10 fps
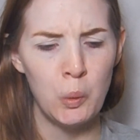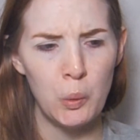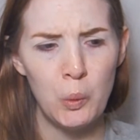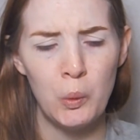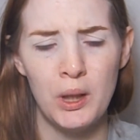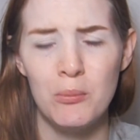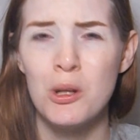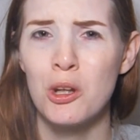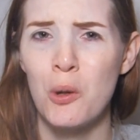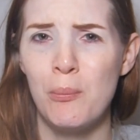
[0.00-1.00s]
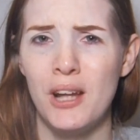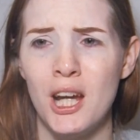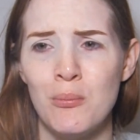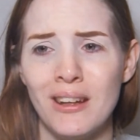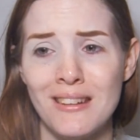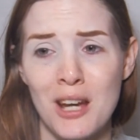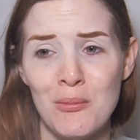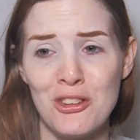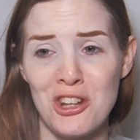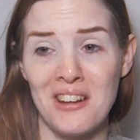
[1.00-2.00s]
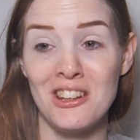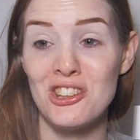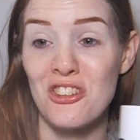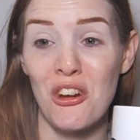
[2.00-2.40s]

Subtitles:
Whew, I'm going to go blind by the time this challenge is